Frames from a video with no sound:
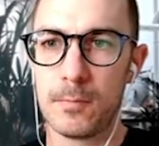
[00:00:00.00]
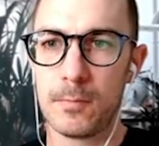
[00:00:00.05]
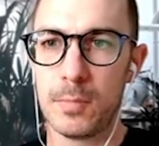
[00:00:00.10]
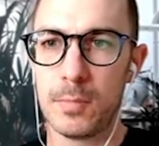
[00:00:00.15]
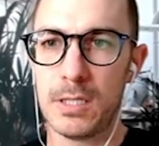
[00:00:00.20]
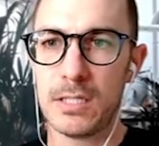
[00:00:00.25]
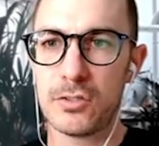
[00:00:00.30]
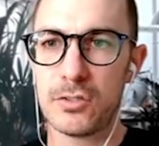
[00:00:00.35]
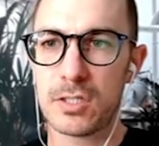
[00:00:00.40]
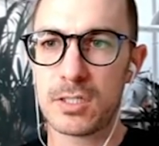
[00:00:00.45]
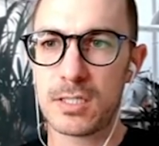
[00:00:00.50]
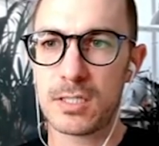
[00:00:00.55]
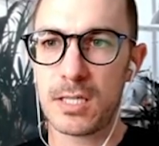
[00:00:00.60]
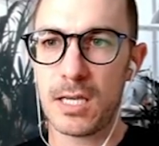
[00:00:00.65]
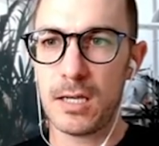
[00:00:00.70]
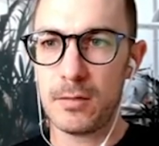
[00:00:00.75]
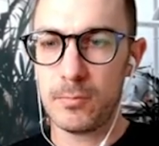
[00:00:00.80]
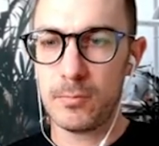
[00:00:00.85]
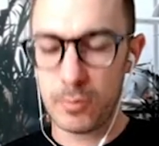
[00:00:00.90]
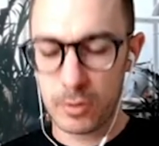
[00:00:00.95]
But let's just
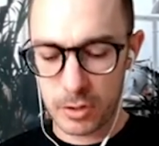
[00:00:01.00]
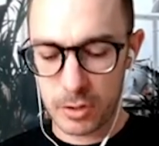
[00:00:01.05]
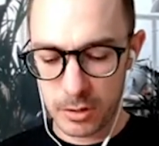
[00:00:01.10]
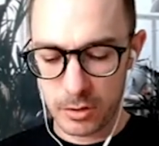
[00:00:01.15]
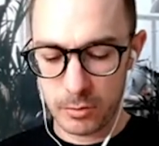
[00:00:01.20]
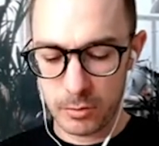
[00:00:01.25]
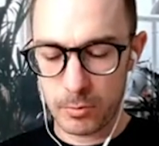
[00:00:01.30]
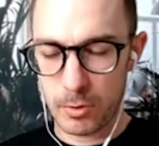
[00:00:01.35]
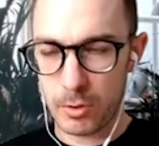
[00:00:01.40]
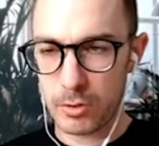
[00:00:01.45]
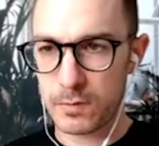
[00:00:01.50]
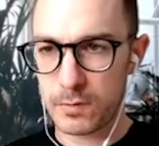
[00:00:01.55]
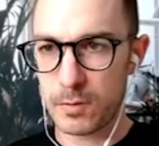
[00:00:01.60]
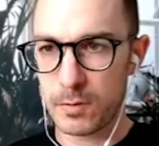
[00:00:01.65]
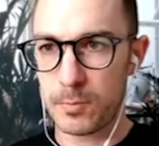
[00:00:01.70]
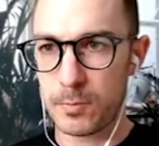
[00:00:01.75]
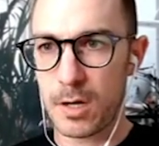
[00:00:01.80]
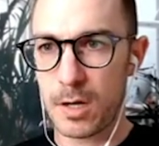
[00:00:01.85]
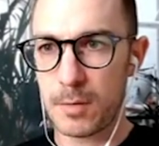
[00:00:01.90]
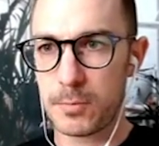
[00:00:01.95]
say we're gonna do Roseville
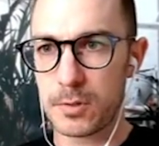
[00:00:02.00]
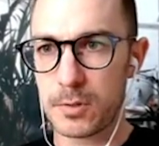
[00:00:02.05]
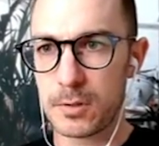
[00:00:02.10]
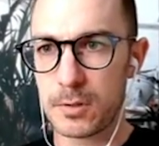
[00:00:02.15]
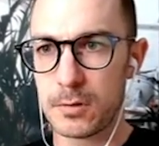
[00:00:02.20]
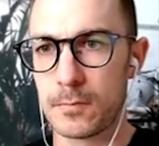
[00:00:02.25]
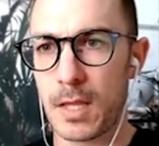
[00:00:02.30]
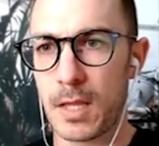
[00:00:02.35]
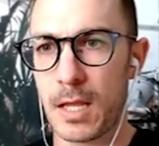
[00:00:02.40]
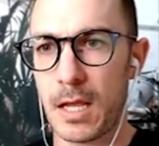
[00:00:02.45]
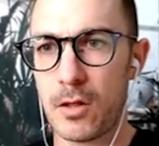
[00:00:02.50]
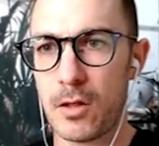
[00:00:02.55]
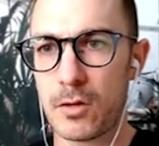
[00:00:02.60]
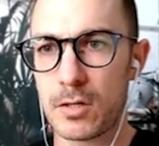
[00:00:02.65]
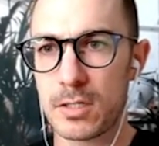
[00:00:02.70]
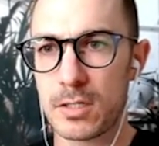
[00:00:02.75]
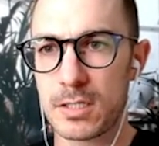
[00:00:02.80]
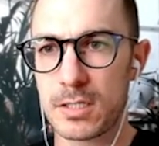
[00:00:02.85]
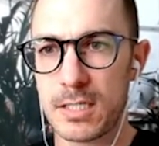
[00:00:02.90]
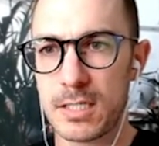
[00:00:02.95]
proper. How long
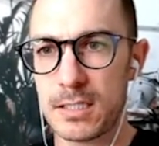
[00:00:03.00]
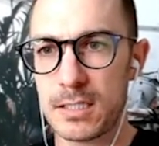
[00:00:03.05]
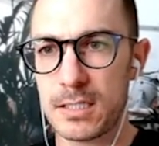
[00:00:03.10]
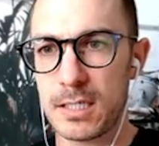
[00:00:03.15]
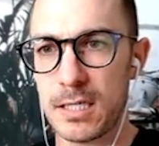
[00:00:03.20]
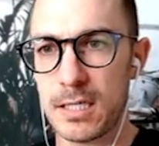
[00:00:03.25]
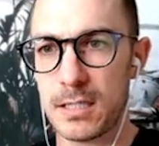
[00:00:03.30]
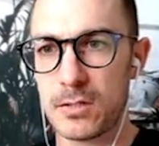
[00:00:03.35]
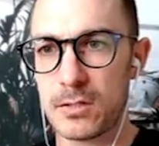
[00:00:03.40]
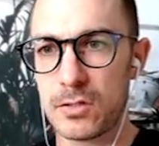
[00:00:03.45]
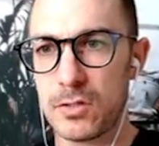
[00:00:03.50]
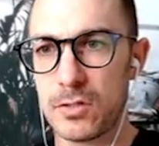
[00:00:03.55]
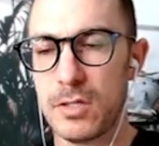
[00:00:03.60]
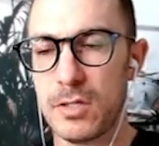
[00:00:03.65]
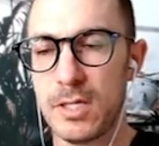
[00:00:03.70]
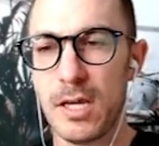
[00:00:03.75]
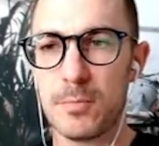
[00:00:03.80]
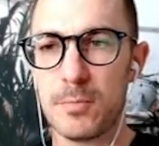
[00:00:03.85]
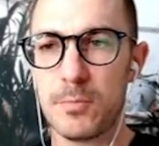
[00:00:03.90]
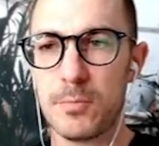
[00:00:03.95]
does it take to get to
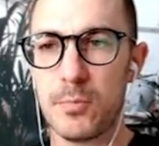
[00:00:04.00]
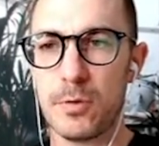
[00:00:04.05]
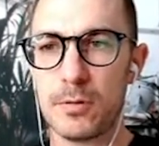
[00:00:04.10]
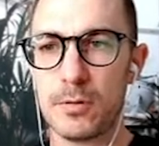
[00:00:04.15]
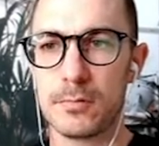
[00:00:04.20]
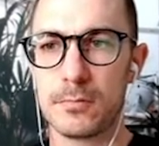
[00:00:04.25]
the airport?